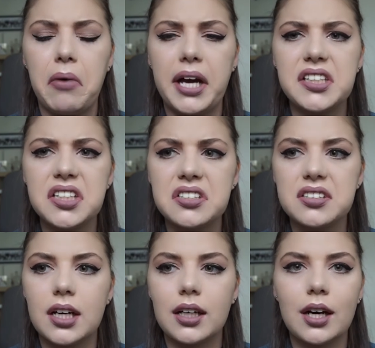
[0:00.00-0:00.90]
I didn't
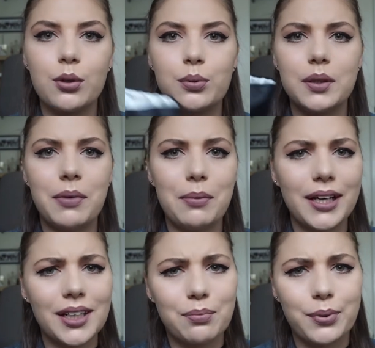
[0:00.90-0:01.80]
start out with my
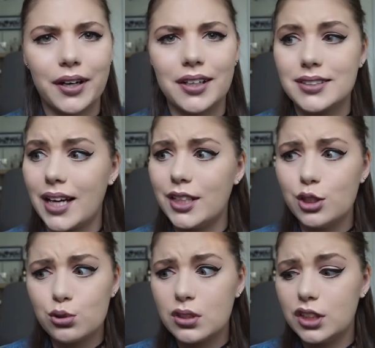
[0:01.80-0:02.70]
makeup products. I
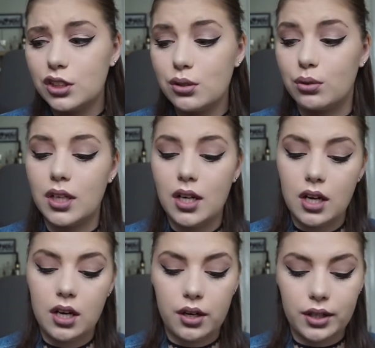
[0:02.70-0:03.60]
usually do.
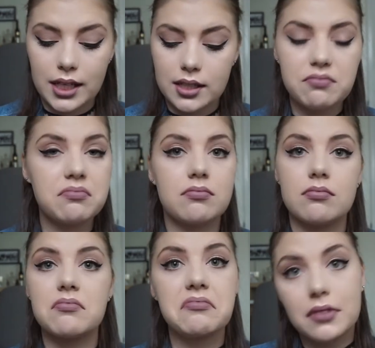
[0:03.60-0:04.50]
Okay,
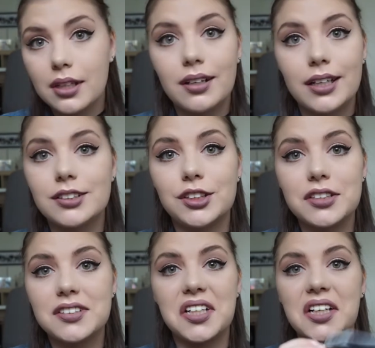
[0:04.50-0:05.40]
let's
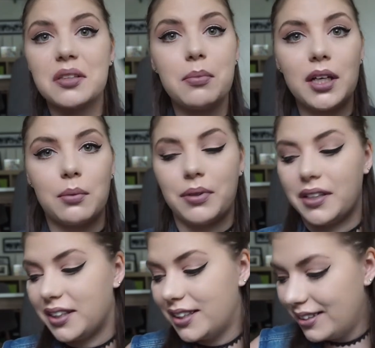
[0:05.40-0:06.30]
just take the makeup
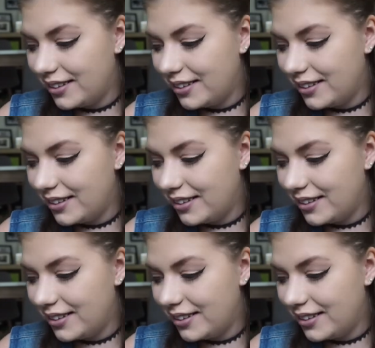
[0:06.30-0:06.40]
part.